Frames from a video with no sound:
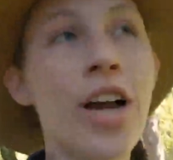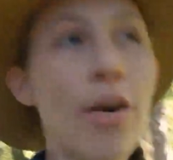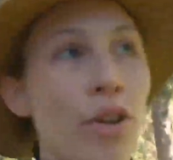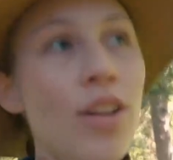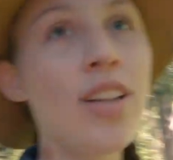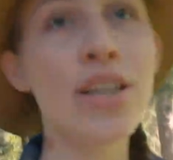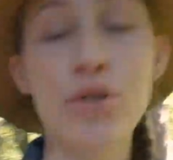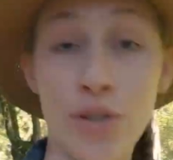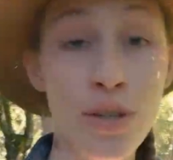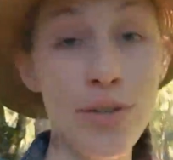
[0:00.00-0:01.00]
travel
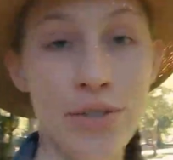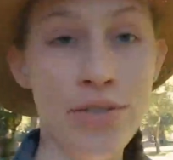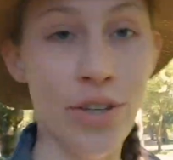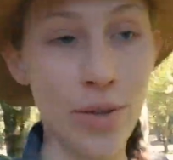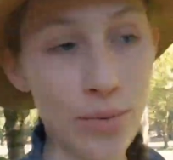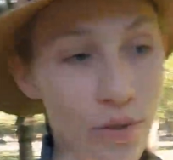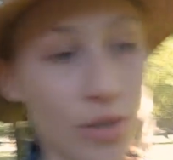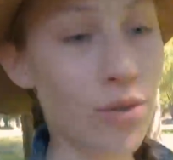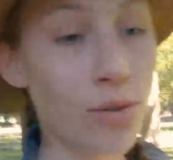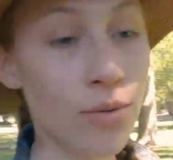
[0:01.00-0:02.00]
introduces you
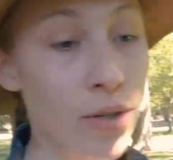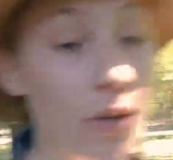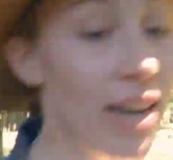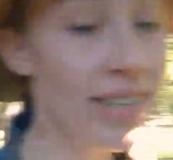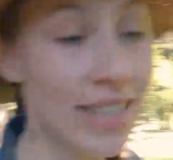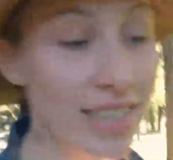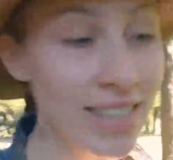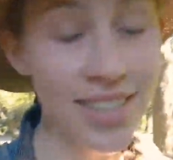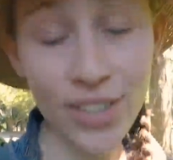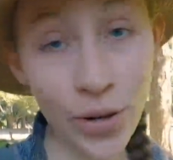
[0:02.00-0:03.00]
to new
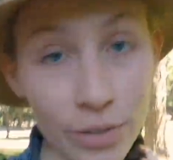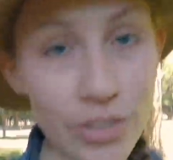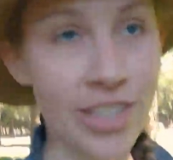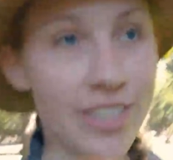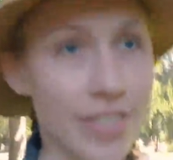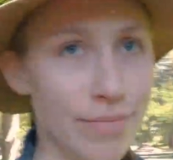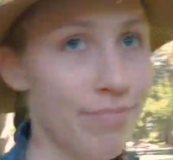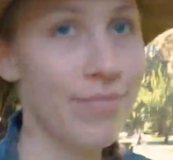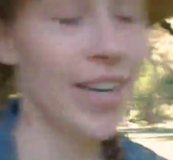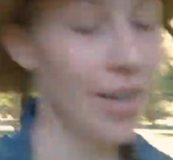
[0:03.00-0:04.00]
ideas and cultures.
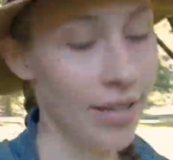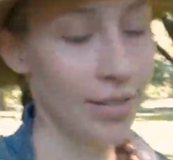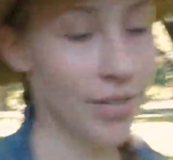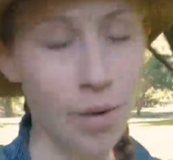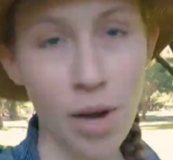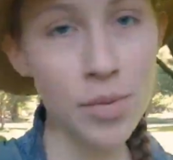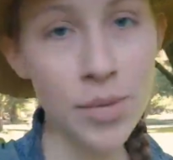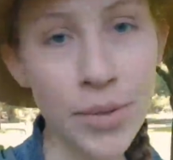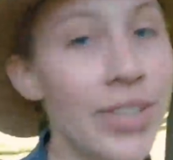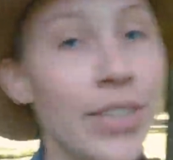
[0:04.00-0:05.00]
It's
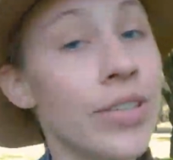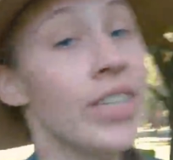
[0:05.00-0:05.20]
probably one of the